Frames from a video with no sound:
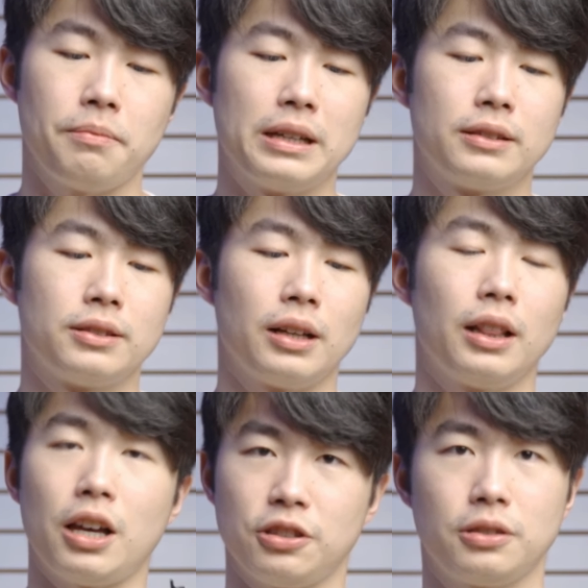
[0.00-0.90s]
It's a
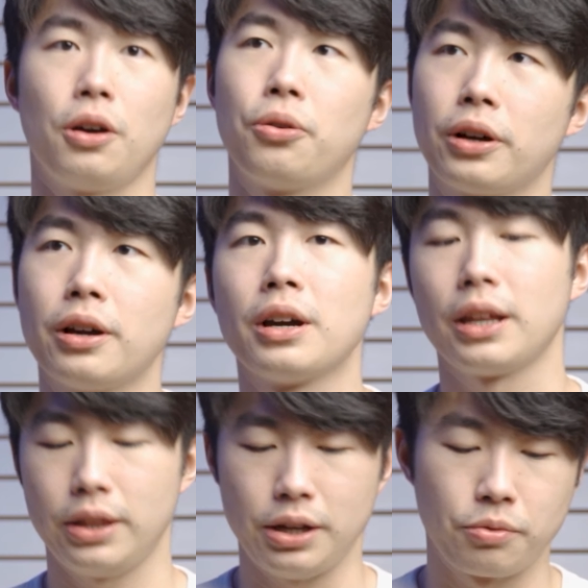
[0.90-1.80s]
lot slower
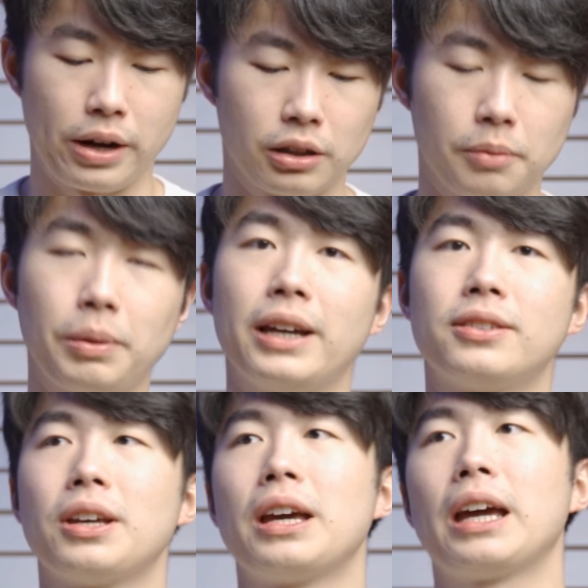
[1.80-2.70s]
than regular
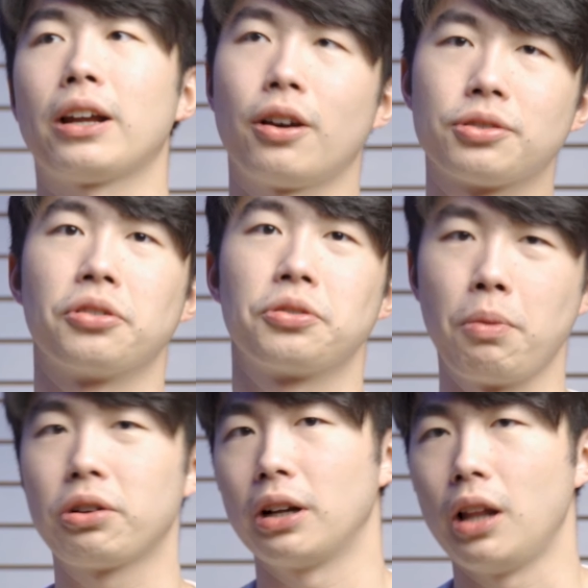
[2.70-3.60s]
blades, and also it
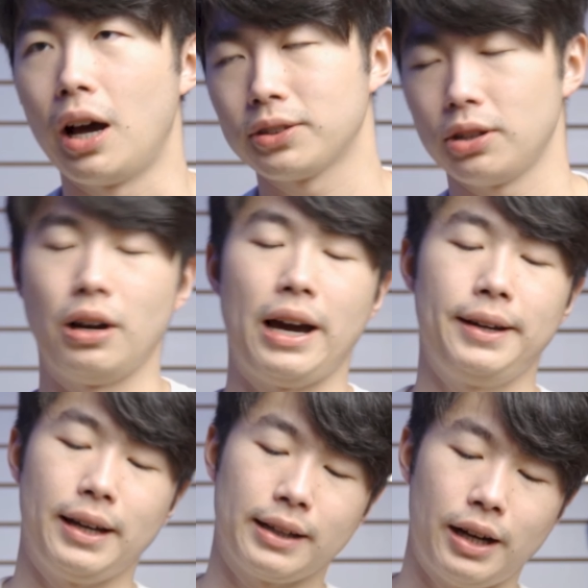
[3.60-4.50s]
smoked a lot. So
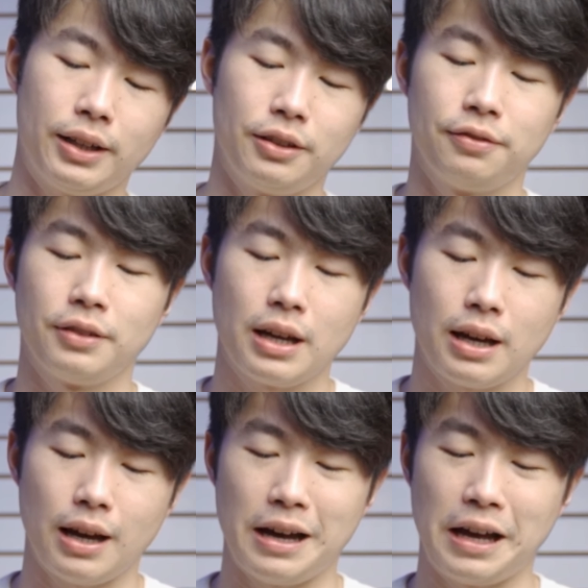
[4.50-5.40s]
I kind of
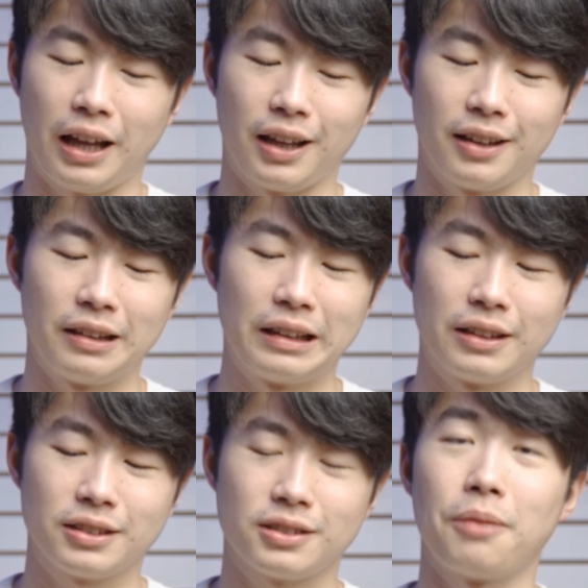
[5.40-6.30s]

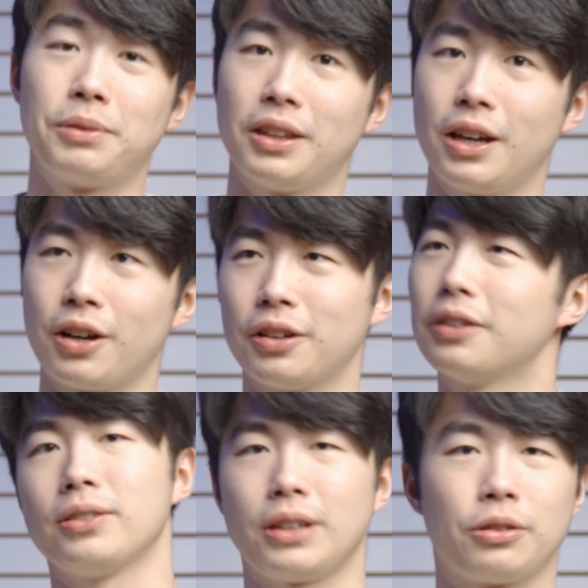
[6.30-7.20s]
stopped it there
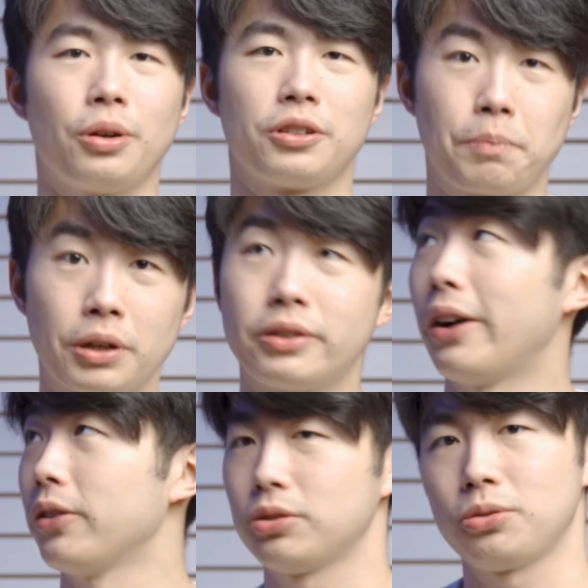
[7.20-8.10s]
because I don't want to burn
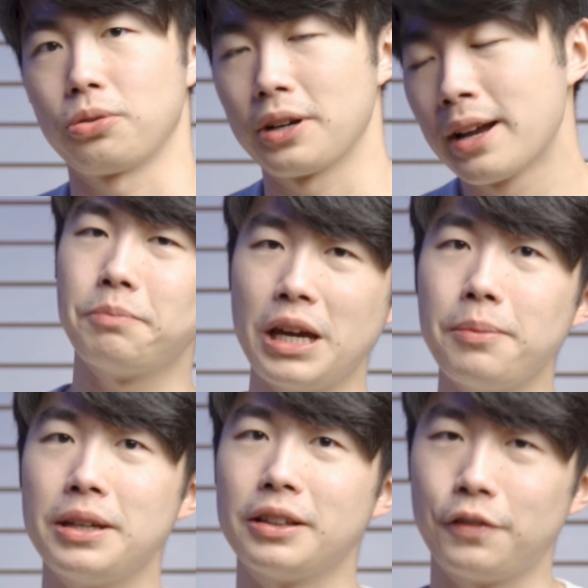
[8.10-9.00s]
down our store.
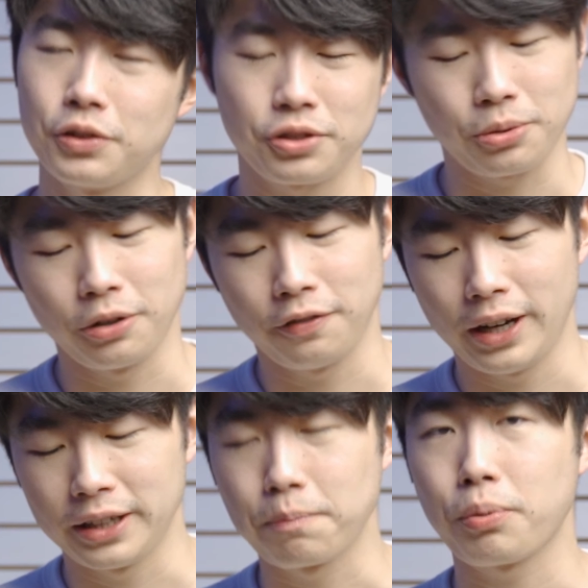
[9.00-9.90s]
Maybe in the future we'll
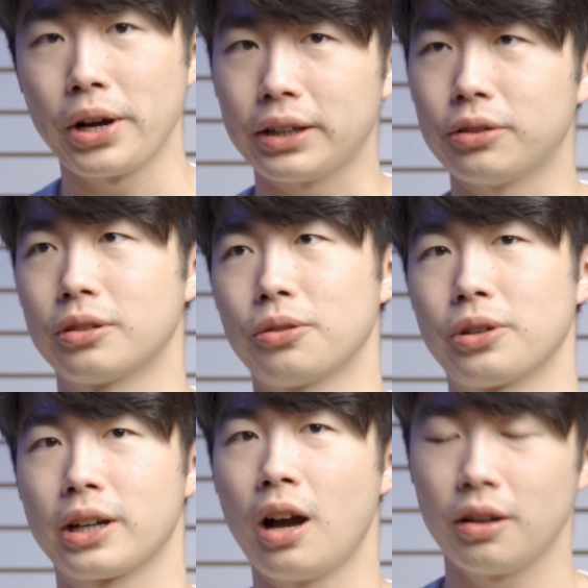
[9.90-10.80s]
find a brick
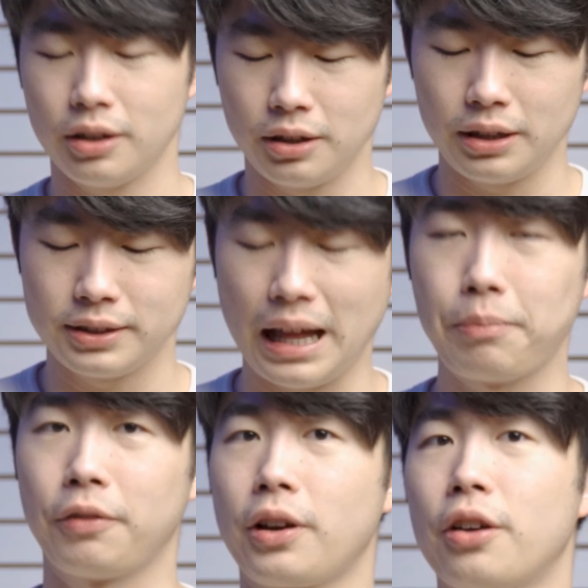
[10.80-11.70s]
or a
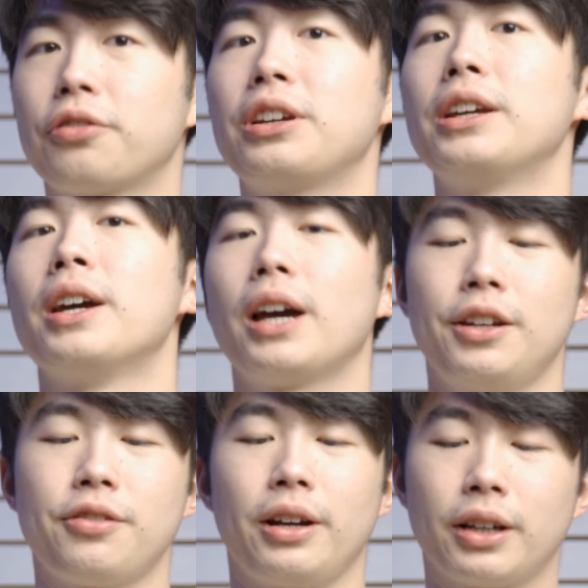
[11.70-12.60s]
slab of concrete
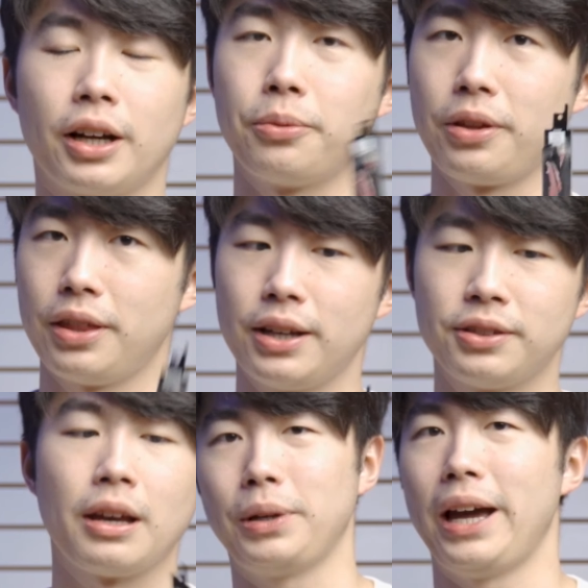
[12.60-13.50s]
and try to cut it with
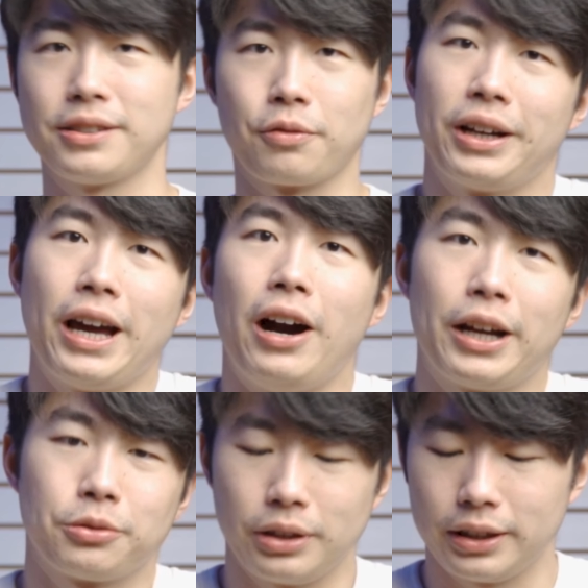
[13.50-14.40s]
this. But as of right now,
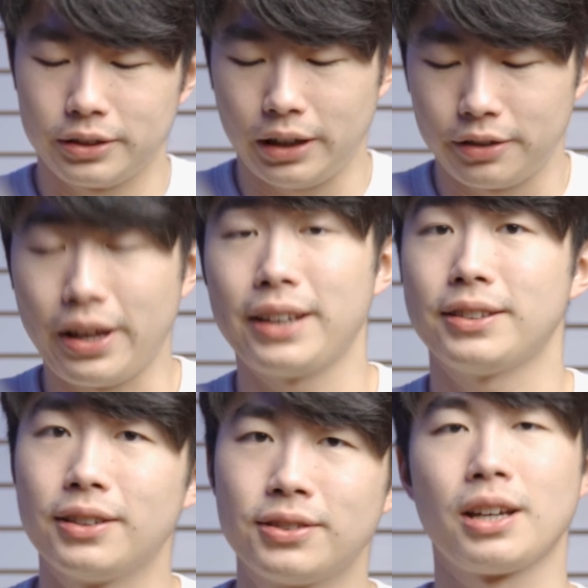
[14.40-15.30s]
I don't really know how to
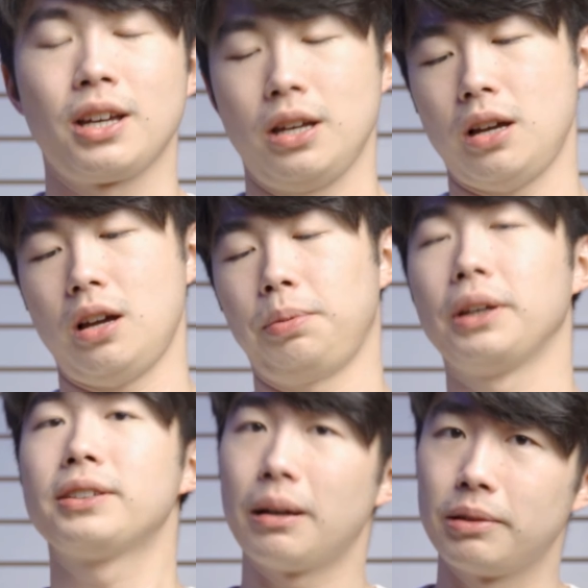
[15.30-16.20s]
test this.
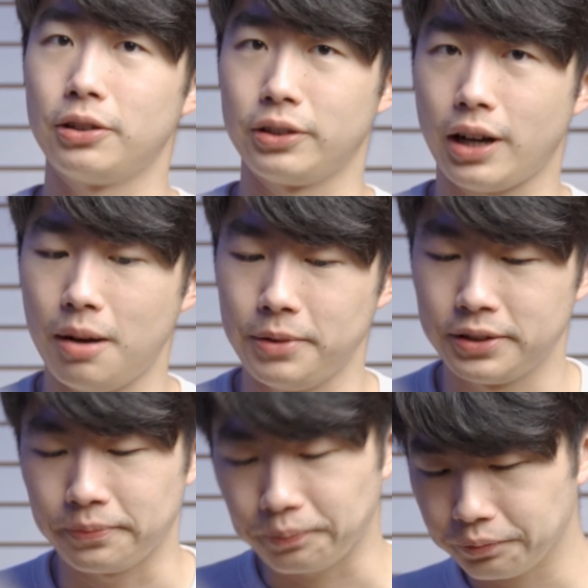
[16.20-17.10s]
Please let me know in a
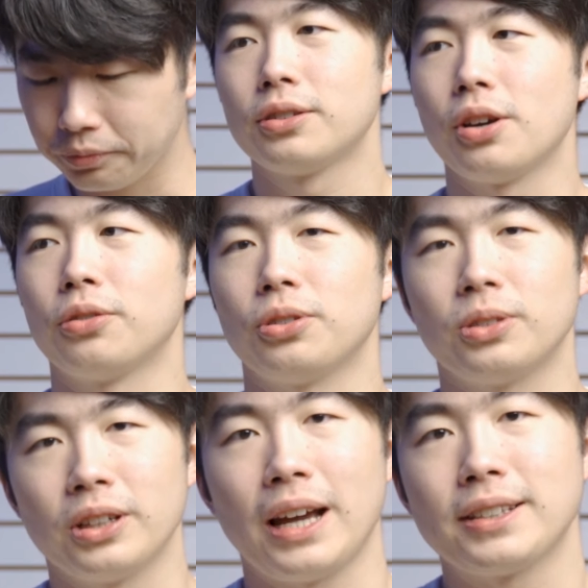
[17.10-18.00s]
comment. So
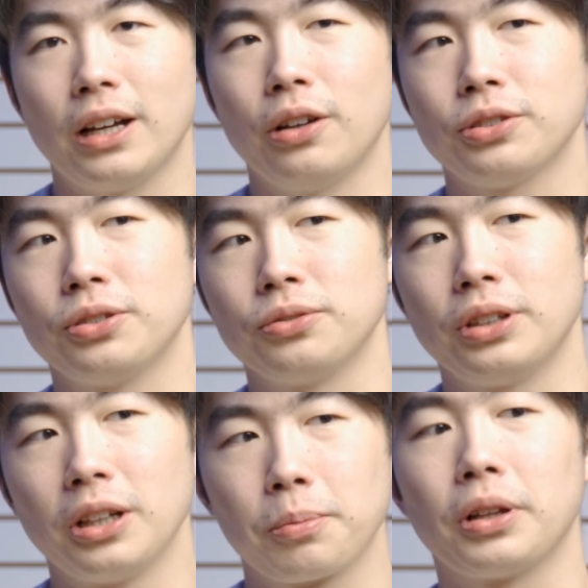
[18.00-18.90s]
during the test, I also
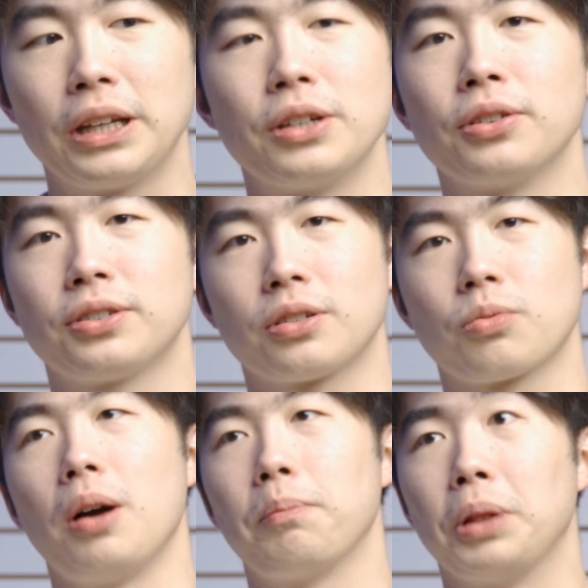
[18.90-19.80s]
deliberately used the
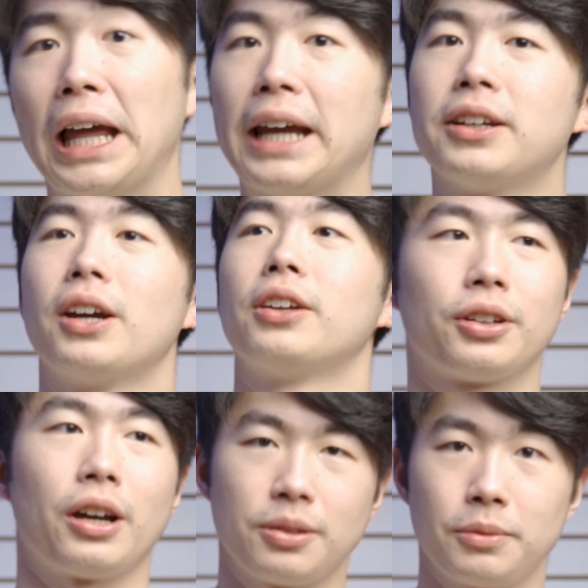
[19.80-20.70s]
wrong blade to
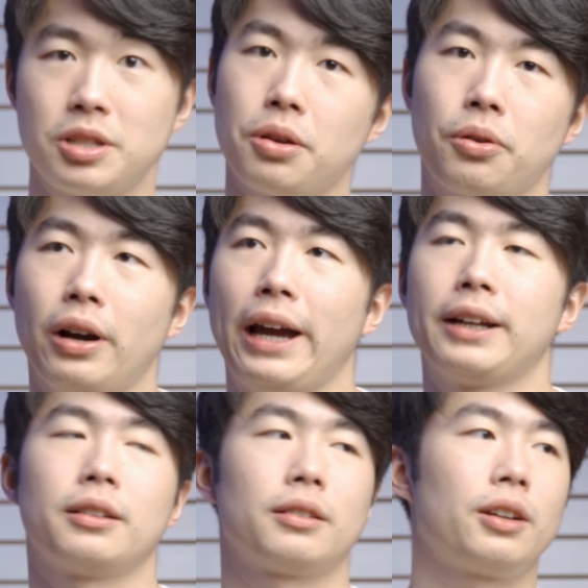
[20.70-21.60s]
cut some material,
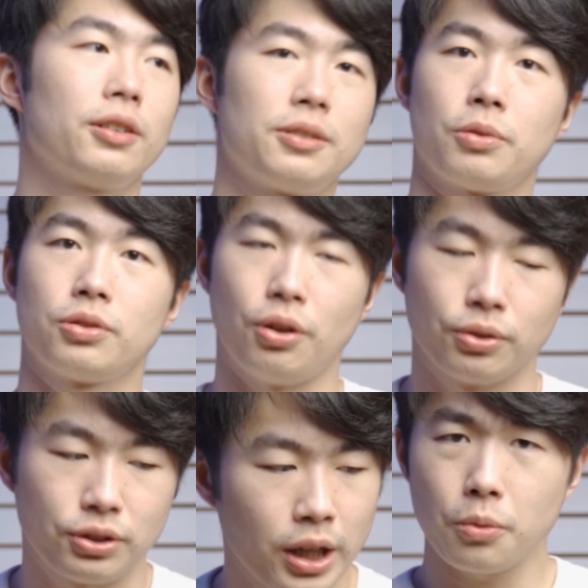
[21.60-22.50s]
and here are some
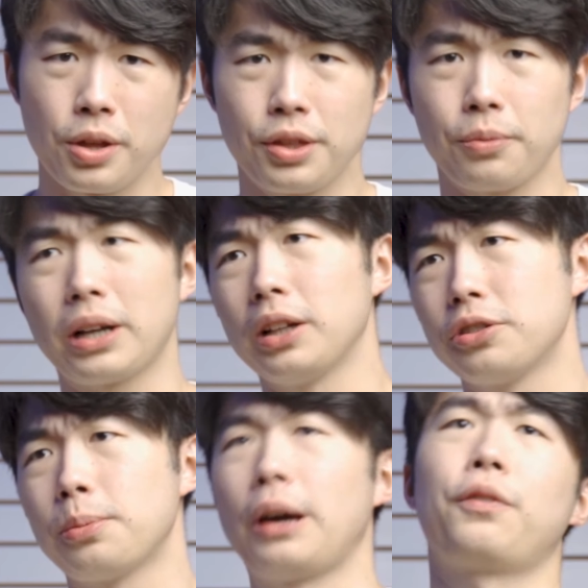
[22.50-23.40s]
results. With regular
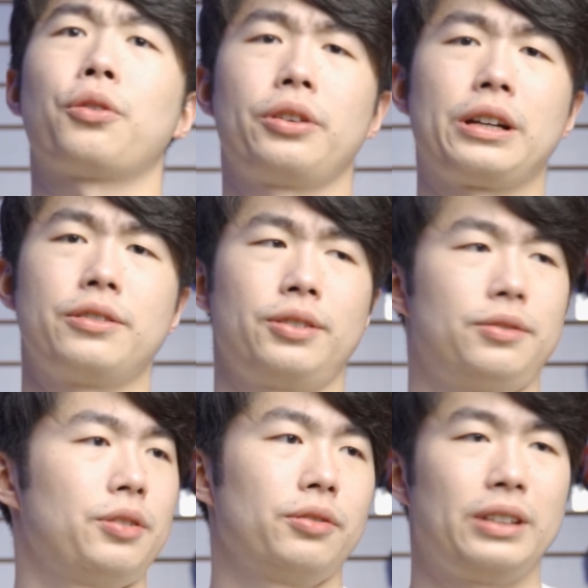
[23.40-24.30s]
2x4, you can
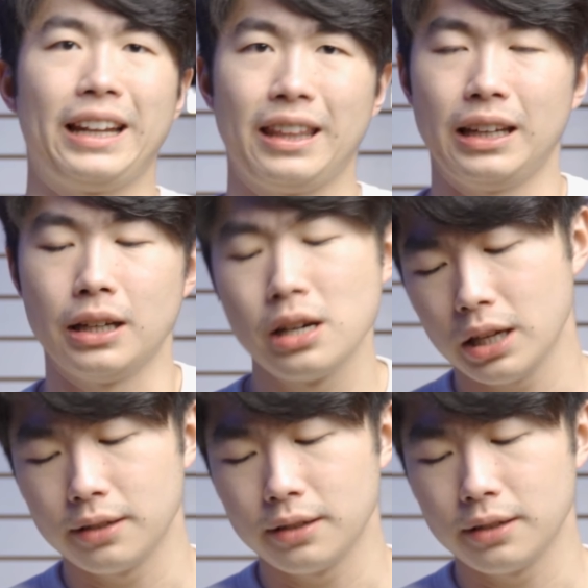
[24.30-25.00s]
just use anything.